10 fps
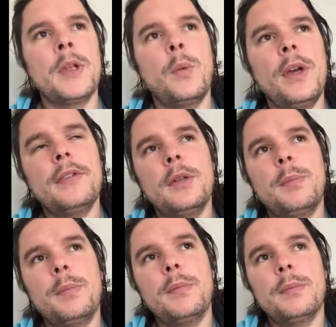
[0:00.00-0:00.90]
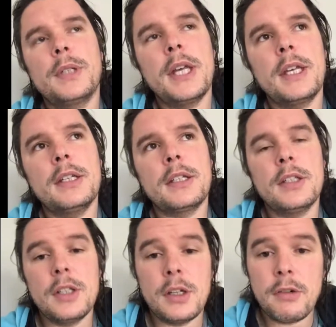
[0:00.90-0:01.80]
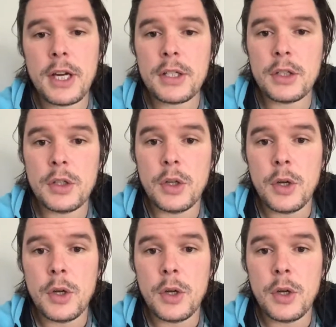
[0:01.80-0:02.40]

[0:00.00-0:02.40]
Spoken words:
We have to take into consideration